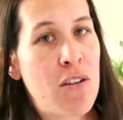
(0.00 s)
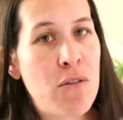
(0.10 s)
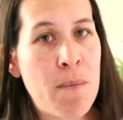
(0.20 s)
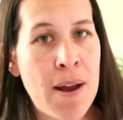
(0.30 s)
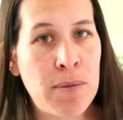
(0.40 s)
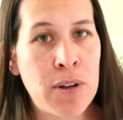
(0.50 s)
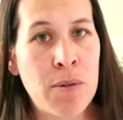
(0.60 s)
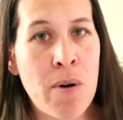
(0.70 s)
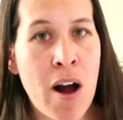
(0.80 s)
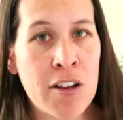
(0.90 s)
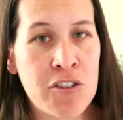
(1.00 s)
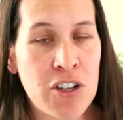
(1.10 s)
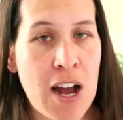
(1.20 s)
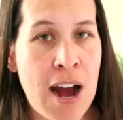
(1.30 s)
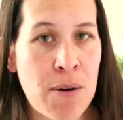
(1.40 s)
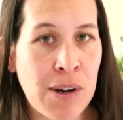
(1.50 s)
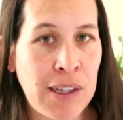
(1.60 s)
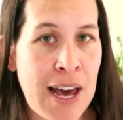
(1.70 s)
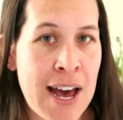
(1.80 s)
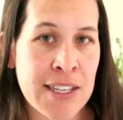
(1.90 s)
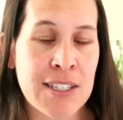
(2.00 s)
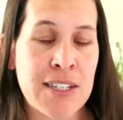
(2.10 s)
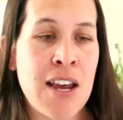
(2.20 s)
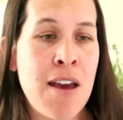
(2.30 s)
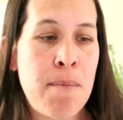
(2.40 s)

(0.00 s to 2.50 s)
you might want to watch our last